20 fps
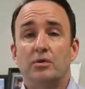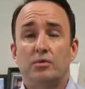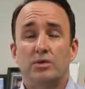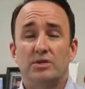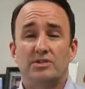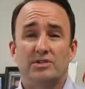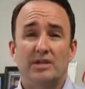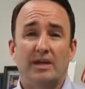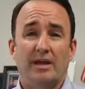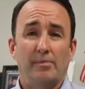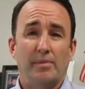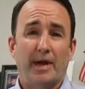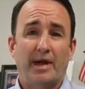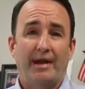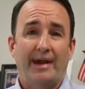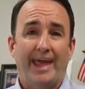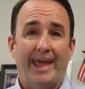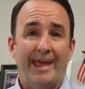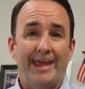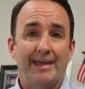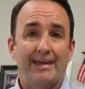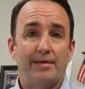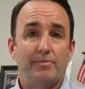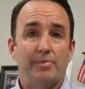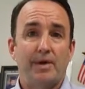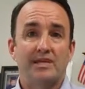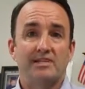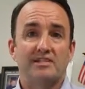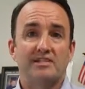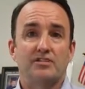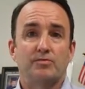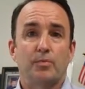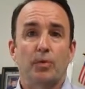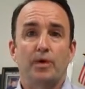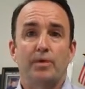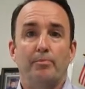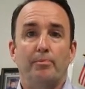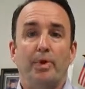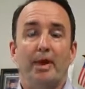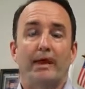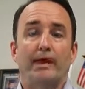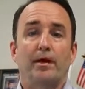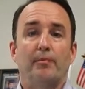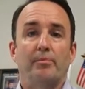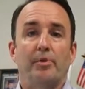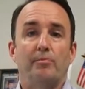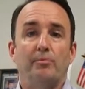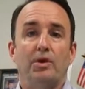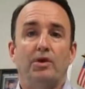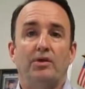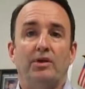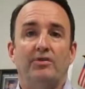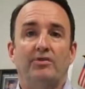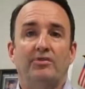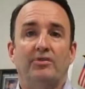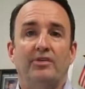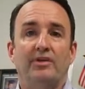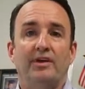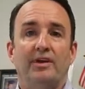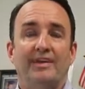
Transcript: we're seeing about an 80 basis point pickup in munis.